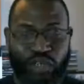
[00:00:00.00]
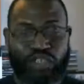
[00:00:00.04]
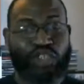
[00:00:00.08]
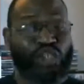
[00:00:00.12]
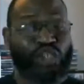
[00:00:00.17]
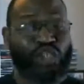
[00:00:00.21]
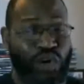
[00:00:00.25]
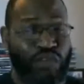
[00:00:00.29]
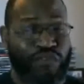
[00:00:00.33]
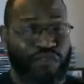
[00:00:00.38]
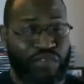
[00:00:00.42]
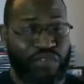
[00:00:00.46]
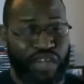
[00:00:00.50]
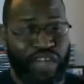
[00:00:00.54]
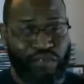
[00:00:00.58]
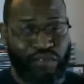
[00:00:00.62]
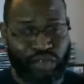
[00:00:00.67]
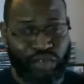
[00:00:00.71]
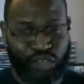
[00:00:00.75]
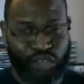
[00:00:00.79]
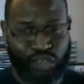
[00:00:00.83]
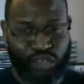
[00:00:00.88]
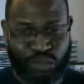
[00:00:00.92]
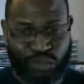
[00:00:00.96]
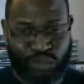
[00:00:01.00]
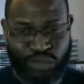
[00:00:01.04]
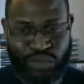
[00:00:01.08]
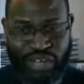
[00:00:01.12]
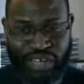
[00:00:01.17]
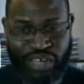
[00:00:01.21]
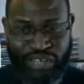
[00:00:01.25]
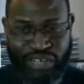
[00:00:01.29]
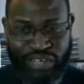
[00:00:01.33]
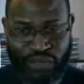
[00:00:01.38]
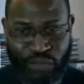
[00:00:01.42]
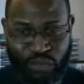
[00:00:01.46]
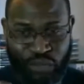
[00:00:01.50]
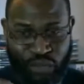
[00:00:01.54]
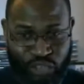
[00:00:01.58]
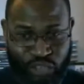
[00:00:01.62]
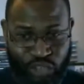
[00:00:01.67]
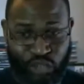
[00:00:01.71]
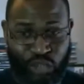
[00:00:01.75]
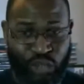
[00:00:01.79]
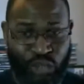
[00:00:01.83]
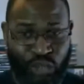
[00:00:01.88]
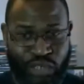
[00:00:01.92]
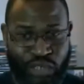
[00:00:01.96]
your favorite shoe brand, though? What's
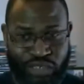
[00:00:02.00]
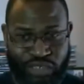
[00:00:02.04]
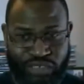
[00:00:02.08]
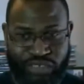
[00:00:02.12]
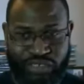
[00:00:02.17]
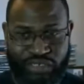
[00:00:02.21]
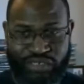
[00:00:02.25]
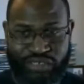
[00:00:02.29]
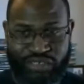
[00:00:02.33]
yours?